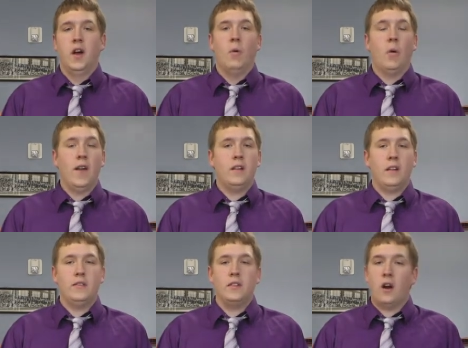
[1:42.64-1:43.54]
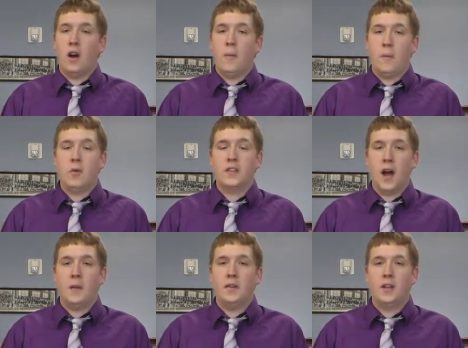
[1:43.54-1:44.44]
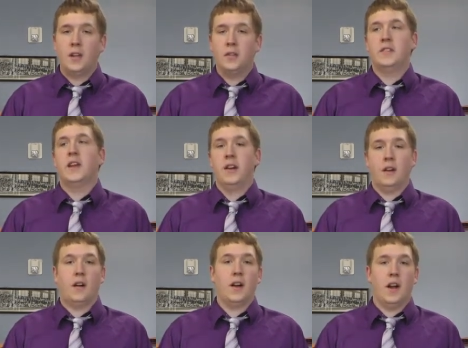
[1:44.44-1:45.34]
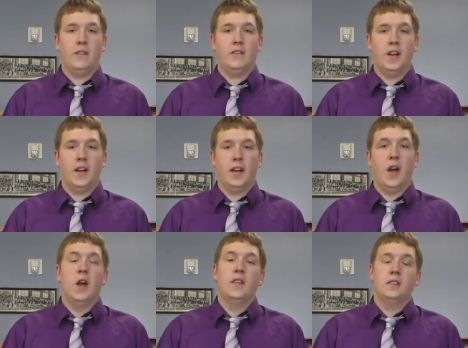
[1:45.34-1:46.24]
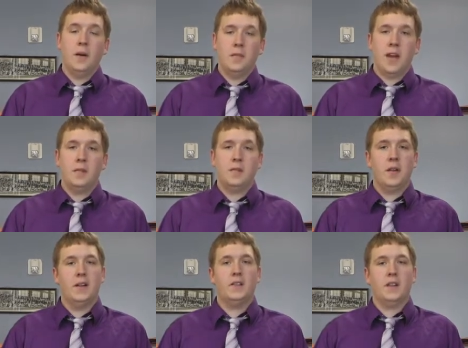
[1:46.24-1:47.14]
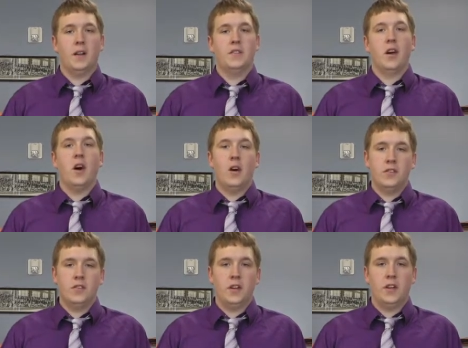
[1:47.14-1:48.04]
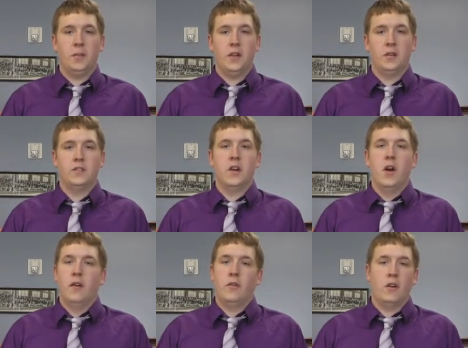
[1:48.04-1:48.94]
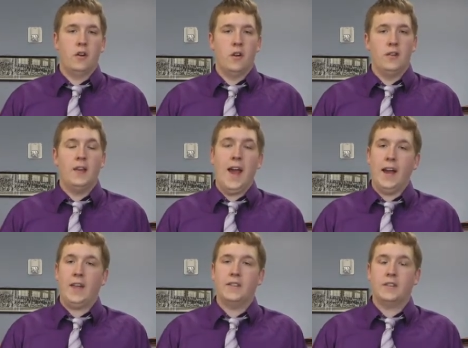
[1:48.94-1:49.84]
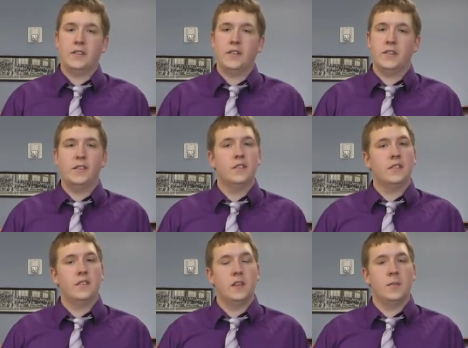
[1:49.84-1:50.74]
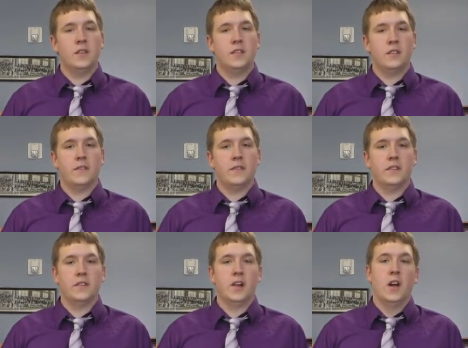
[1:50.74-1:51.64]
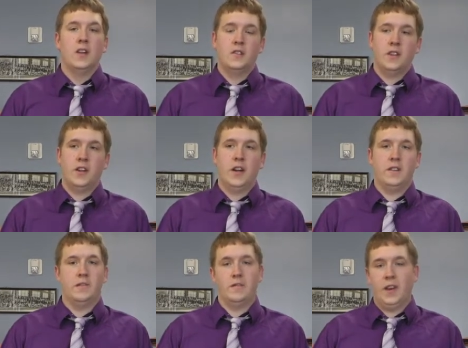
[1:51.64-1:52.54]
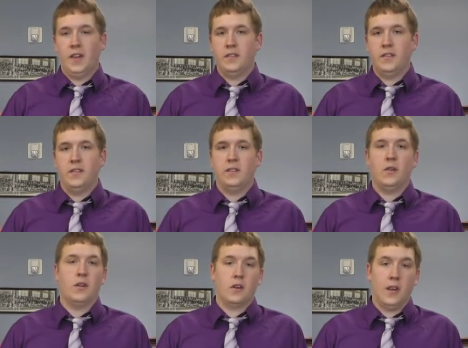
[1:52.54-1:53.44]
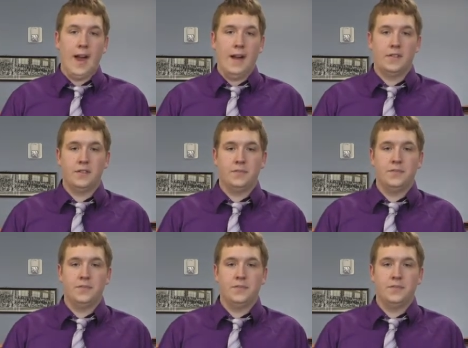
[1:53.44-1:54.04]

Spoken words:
White gloves are most commonly used in an archival setting. Sometimes plastic gloves also need to be used for tacky surfaces, slippery surfaces, such as vases or glass.